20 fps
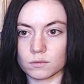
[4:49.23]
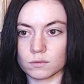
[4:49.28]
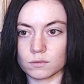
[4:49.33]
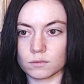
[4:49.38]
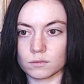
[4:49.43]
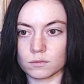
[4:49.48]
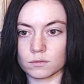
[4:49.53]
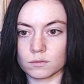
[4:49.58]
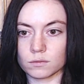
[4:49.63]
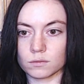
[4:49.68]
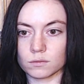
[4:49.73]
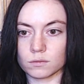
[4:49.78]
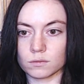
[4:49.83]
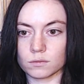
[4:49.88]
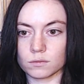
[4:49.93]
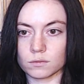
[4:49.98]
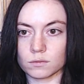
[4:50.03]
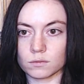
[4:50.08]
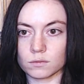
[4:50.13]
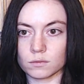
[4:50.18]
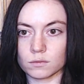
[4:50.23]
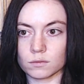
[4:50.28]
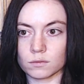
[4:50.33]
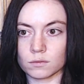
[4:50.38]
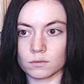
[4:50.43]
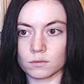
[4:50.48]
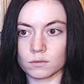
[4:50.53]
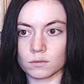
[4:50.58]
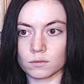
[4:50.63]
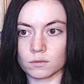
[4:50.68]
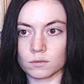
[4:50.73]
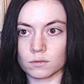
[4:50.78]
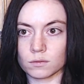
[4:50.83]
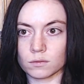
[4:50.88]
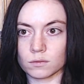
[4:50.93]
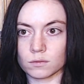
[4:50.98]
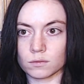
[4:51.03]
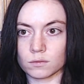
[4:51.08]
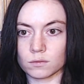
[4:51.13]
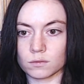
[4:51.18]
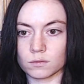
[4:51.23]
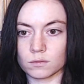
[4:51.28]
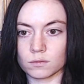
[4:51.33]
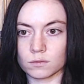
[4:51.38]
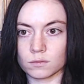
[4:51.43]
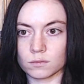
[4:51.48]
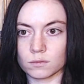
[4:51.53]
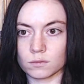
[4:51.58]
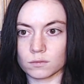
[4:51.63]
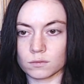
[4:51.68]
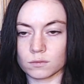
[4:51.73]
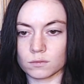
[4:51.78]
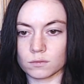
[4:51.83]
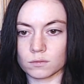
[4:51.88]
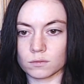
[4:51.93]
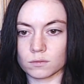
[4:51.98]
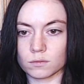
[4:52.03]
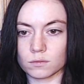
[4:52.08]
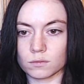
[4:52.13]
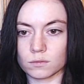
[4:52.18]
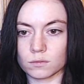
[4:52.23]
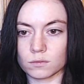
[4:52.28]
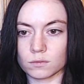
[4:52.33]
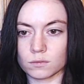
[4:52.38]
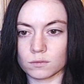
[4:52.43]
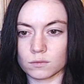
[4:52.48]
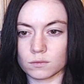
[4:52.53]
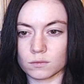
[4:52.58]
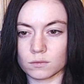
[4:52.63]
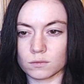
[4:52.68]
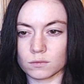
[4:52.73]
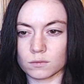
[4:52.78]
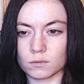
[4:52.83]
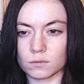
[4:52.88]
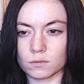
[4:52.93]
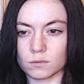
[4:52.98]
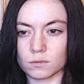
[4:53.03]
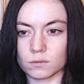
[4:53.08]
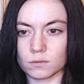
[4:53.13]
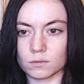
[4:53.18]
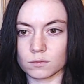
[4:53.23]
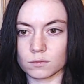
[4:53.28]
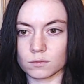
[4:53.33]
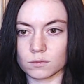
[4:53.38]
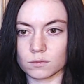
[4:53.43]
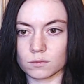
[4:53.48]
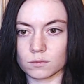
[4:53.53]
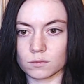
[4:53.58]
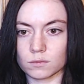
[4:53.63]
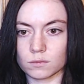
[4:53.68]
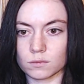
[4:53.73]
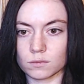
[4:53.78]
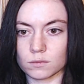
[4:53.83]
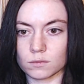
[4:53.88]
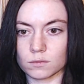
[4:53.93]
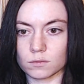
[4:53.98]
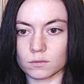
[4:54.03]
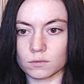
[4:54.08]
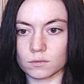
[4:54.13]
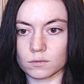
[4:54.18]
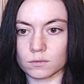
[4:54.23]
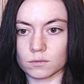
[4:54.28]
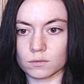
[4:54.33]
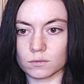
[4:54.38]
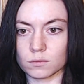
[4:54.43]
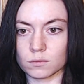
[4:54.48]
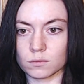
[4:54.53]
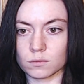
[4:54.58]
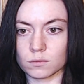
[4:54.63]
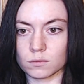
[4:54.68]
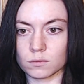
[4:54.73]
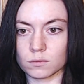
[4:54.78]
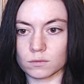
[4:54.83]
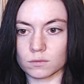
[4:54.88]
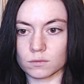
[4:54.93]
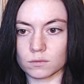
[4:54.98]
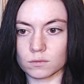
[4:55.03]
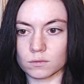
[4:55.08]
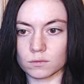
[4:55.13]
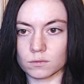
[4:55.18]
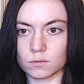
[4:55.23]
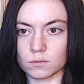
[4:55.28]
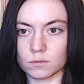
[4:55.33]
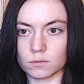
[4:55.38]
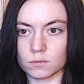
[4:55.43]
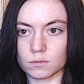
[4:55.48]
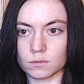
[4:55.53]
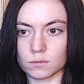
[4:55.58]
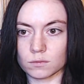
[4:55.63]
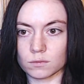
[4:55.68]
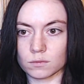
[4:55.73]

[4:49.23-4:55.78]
No one is speaking in this clip.